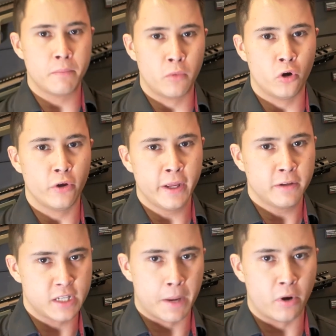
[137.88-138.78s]
Marui
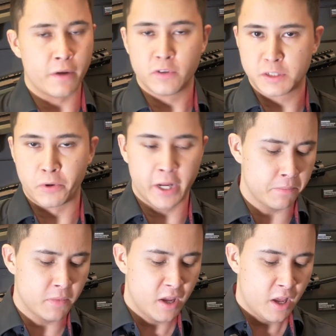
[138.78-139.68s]
sniper rifle
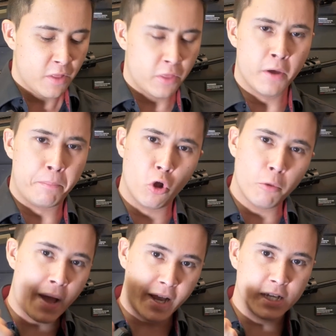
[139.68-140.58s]
spring, the
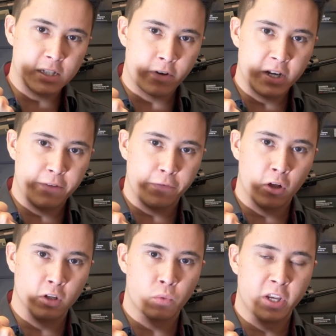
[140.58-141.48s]
pullback is very
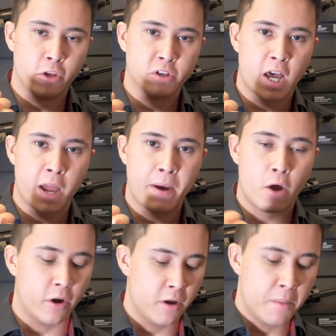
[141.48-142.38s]
difficult when you use high
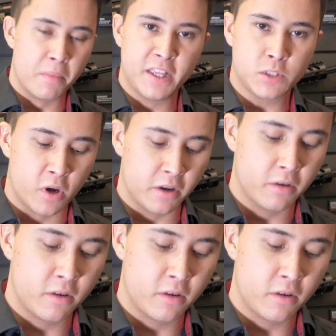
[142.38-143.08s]
power. But this one,